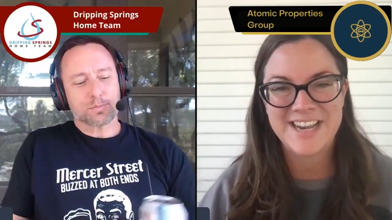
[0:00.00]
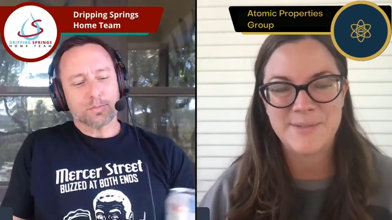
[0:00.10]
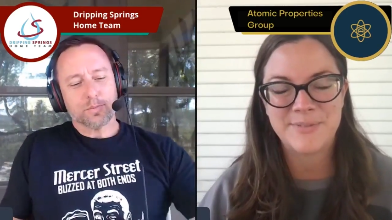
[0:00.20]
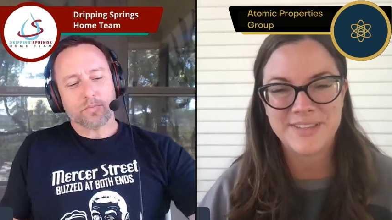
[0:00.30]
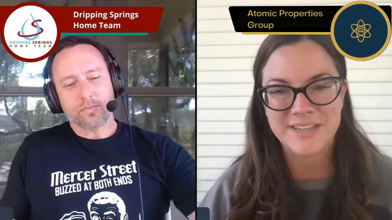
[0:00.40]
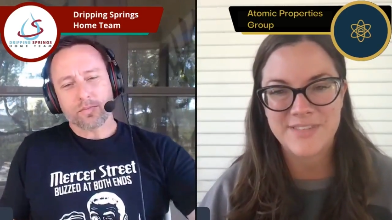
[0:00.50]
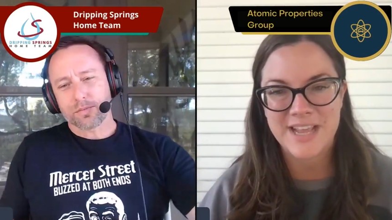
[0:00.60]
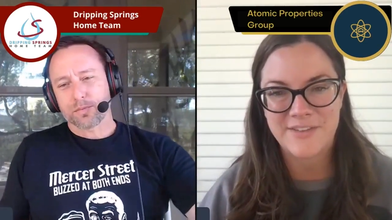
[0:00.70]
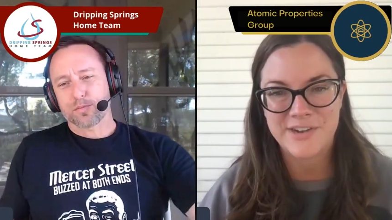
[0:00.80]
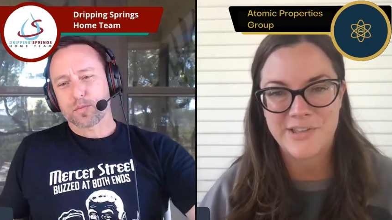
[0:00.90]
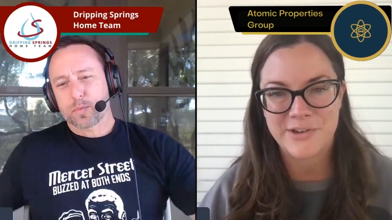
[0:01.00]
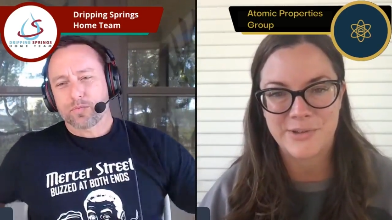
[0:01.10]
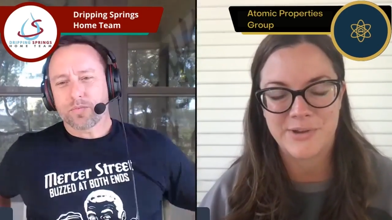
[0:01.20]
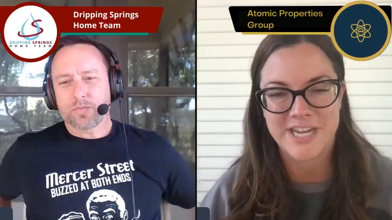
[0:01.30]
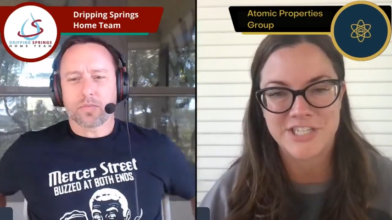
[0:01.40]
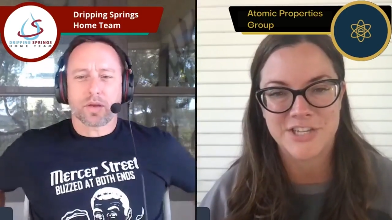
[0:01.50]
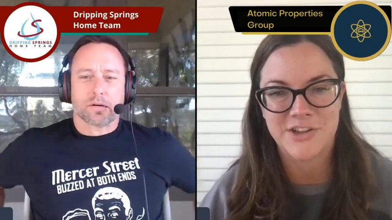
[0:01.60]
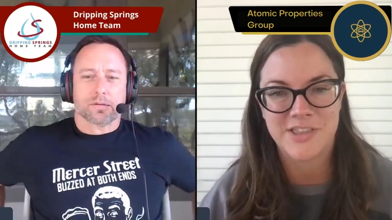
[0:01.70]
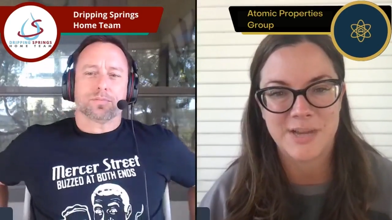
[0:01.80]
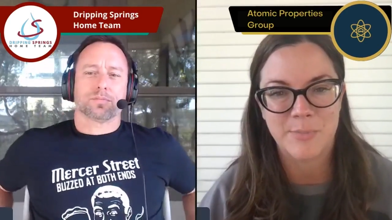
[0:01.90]
Speaker 1: and I believe they have another
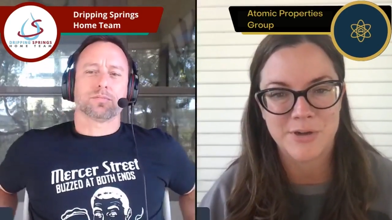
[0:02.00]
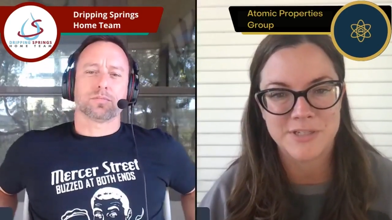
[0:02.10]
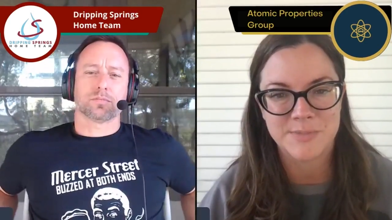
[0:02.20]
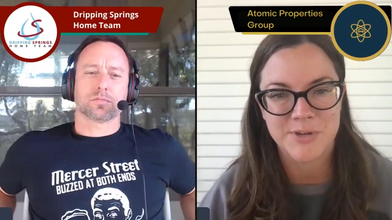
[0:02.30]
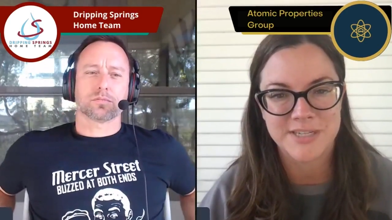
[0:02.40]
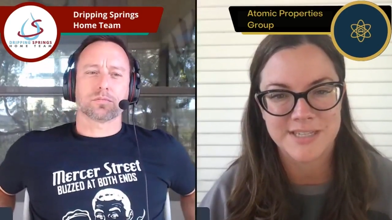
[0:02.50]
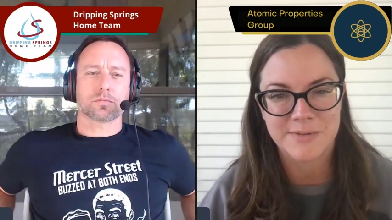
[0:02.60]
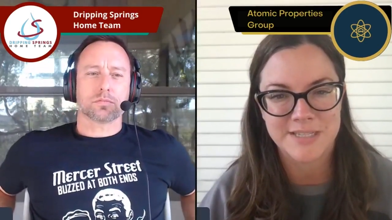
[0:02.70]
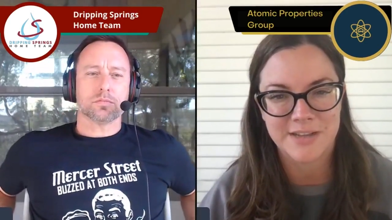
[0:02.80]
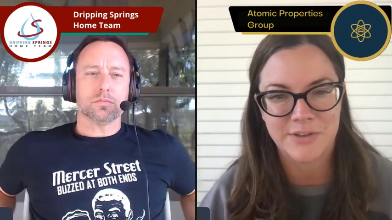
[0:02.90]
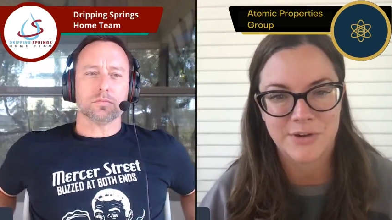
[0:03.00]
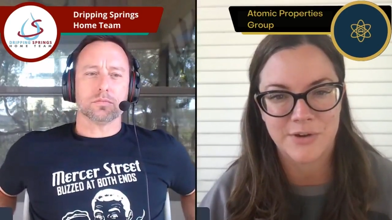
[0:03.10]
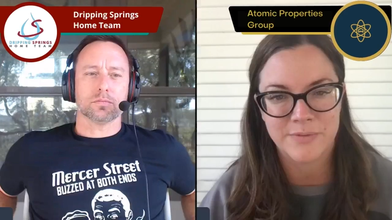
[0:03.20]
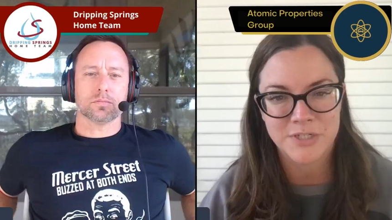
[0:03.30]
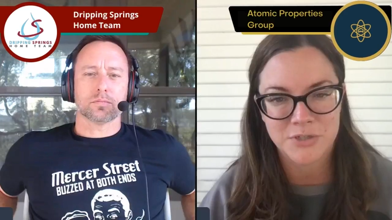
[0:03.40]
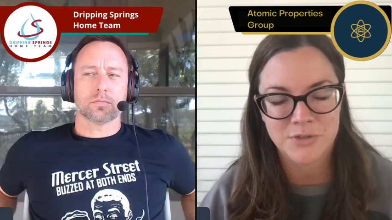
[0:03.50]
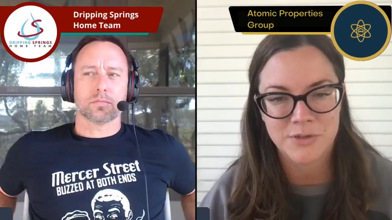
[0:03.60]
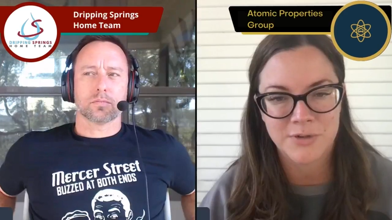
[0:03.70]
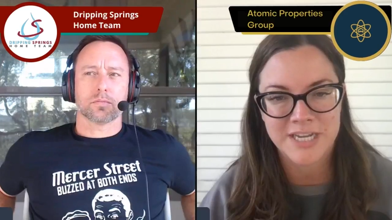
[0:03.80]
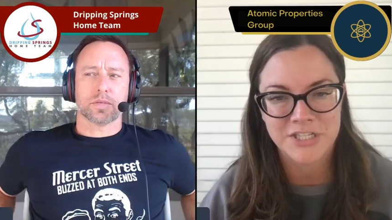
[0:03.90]
location on like Barton Springs that was like their
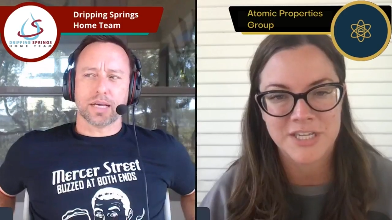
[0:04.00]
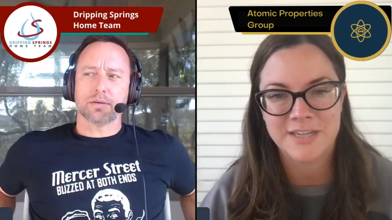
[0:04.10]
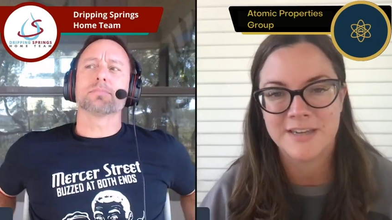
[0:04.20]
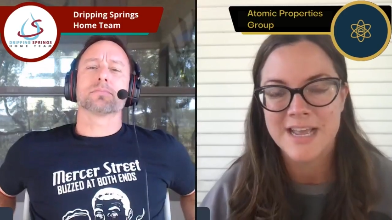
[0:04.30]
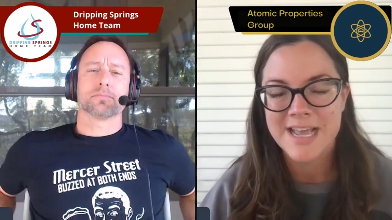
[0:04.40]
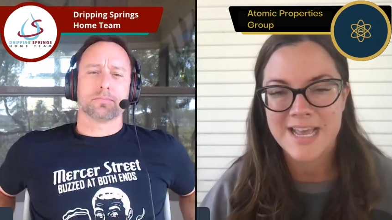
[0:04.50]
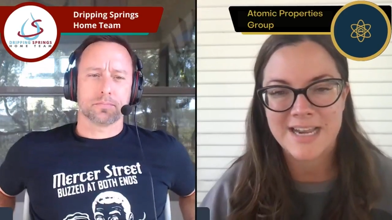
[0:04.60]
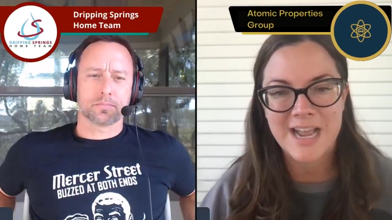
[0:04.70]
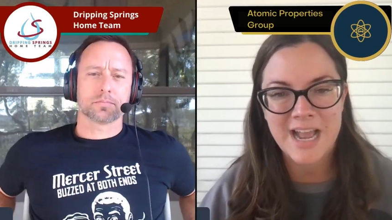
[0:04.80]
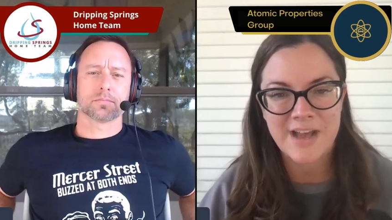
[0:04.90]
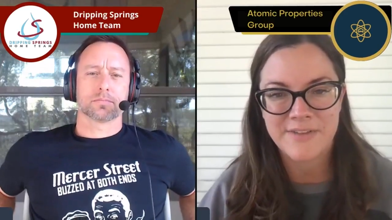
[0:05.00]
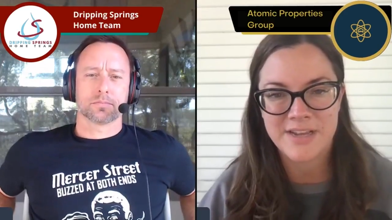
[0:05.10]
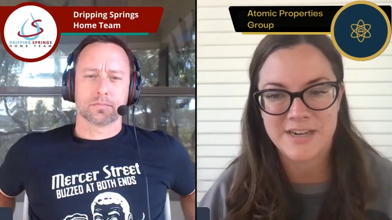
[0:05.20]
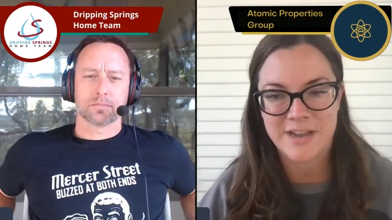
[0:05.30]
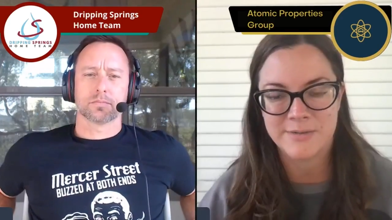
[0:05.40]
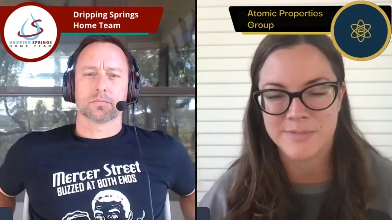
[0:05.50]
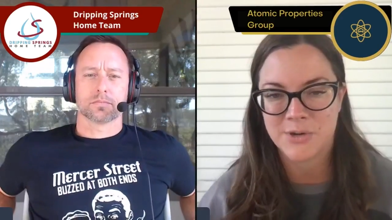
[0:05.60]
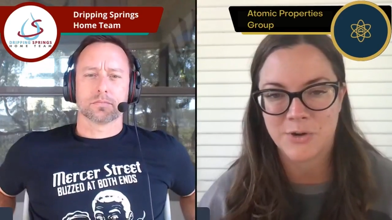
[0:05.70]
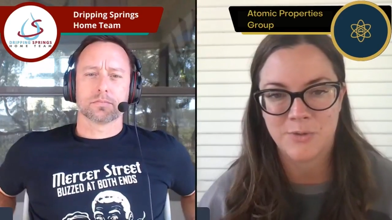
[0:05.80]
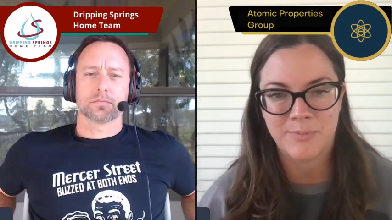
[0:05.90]
original location. Yeah. And I haven't
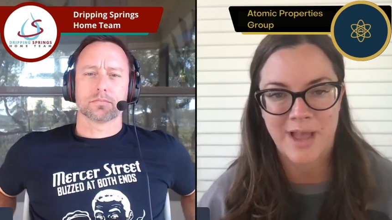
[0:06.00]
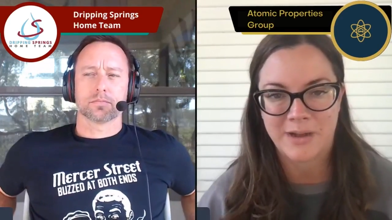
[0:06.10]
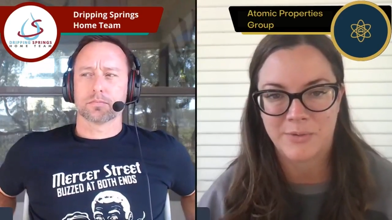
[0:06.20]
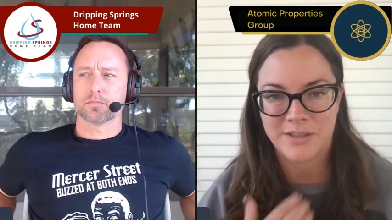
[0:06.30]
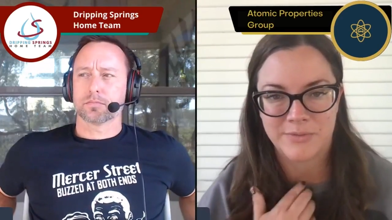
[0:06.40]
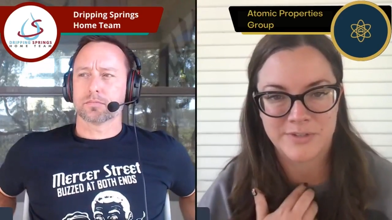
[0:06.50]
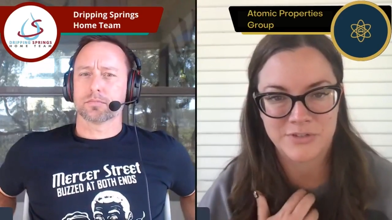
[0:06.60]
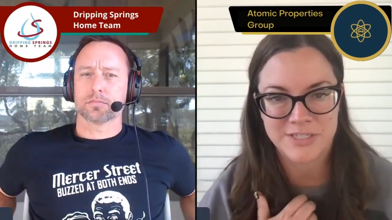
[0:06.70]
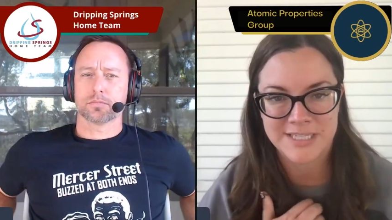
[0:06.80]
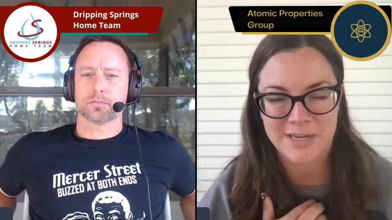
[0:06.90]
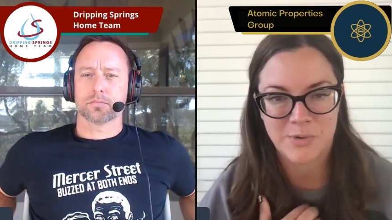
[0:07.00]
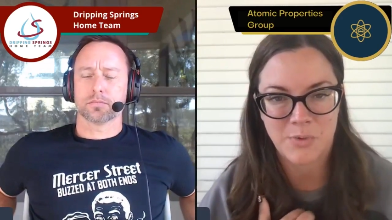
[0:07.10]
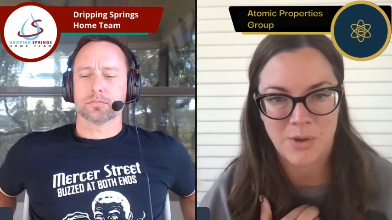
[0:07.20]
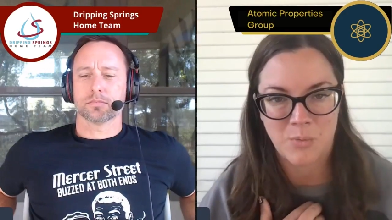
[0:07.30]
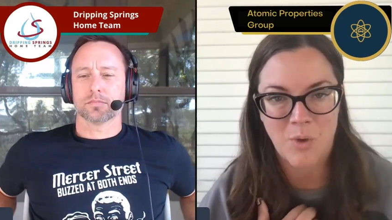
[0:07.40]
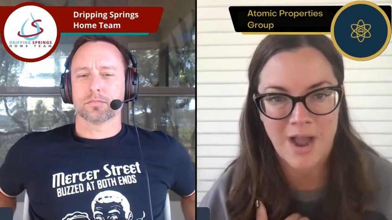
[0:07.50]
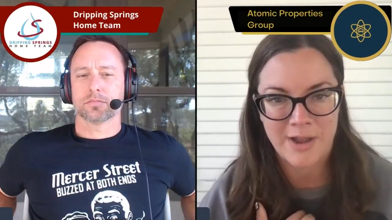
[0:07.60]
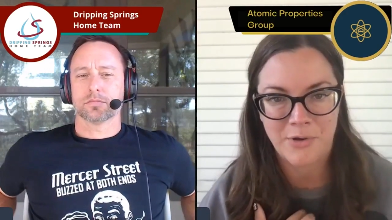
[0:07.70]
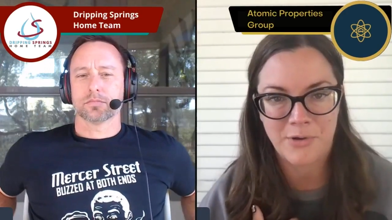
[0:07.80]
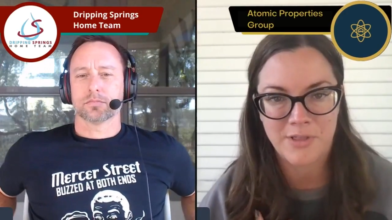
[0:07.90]
um, circled back with with Tracy in a, a
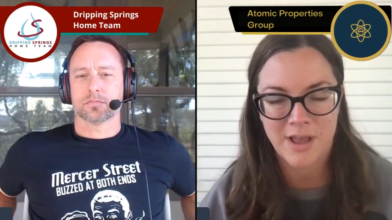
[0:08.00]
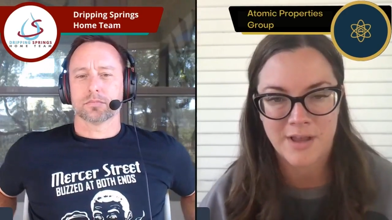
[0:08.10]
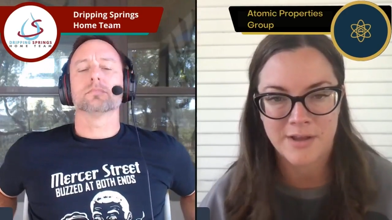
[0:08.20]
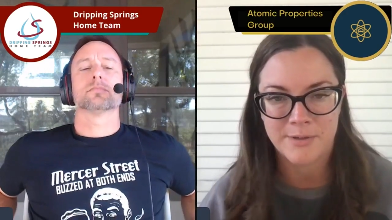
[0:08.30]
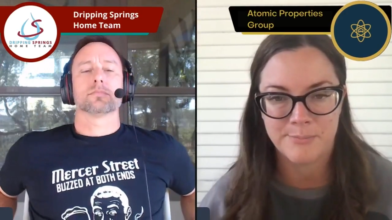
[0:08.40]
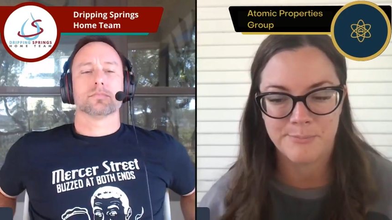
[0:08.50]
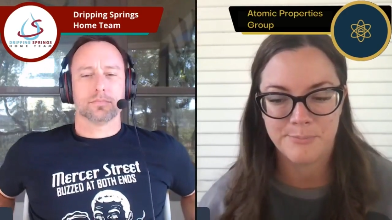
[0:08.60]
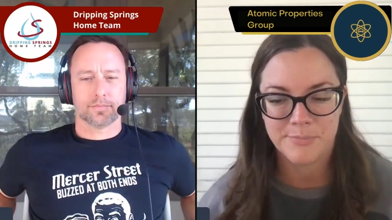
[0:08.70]
while. Um,